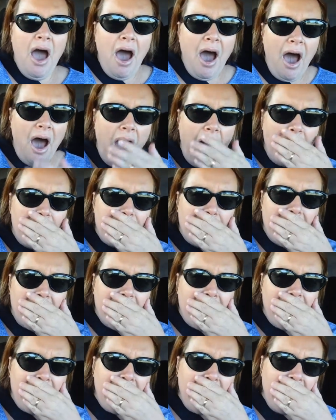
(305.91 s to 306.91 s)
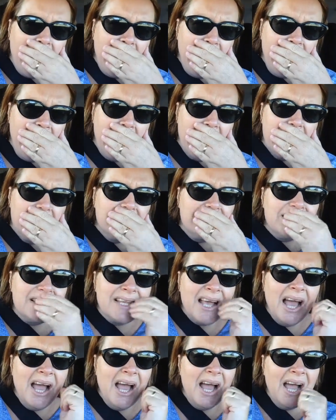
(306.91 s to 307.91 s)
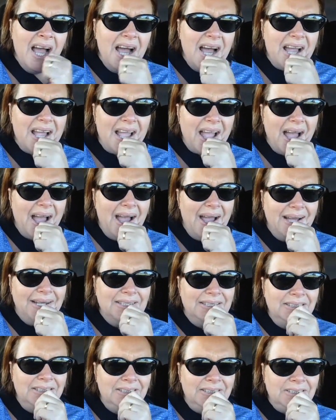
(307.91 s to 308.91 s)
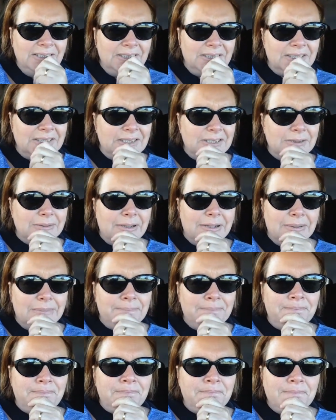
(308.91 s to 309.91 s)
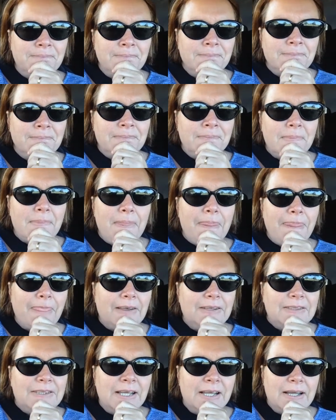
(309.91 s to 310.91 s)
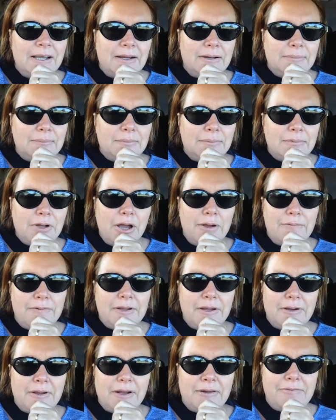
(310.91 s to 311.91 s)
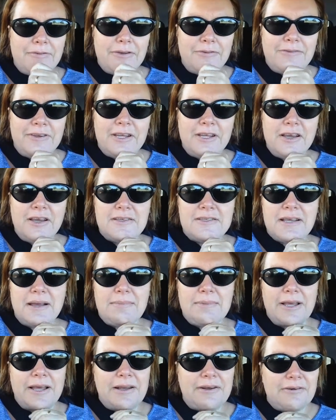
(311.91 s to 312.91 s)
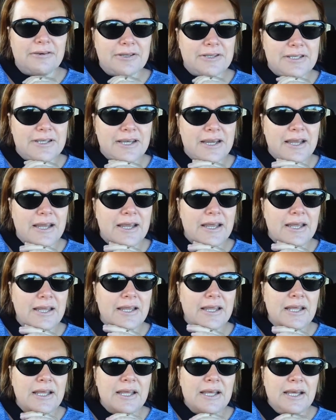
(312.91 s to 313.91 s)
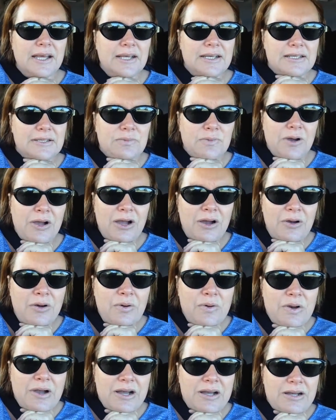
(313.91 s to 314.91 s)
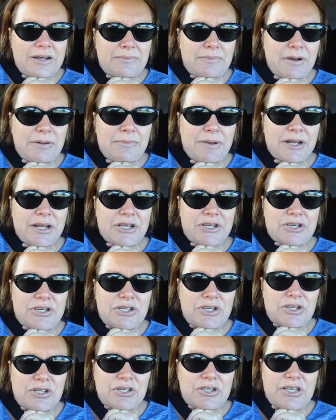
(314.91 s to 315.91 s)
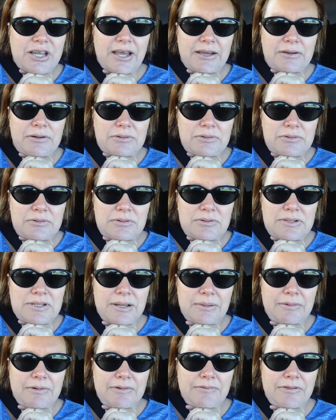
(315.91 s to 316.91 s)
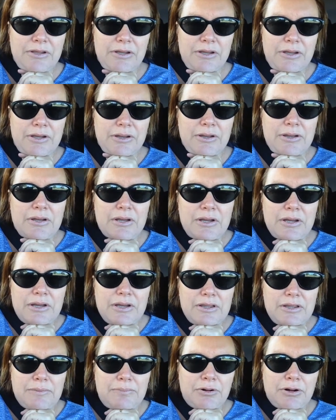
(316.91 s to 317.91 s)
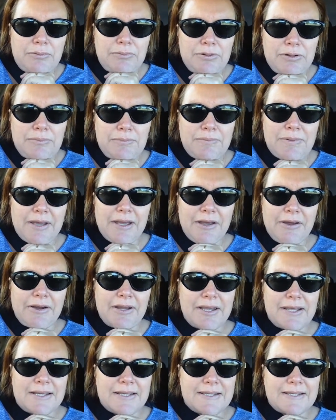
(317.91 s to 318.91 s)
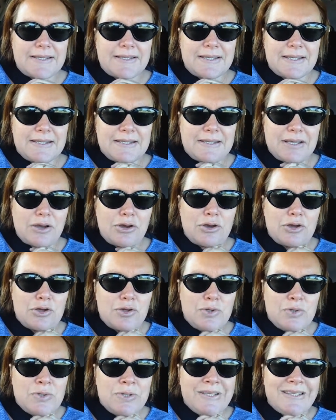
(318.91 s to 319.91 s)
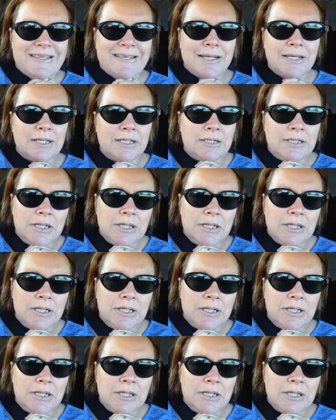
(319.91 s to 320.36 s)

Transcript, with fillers: Oh my goodness. Okay. So um yeah, um, hopefully I'll get a few videos up later on today as well. Um, I managed to tackle some of the, the problem areas, zones